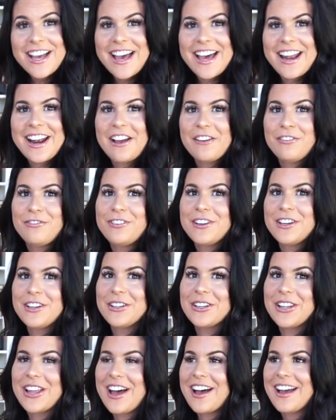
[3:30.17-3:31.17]
And I
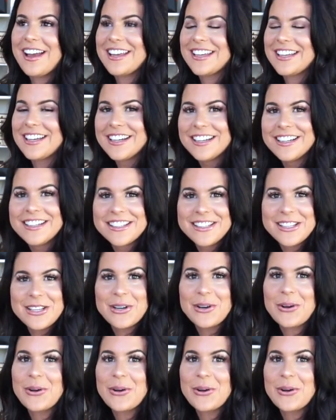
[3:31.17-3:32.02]
feel like, you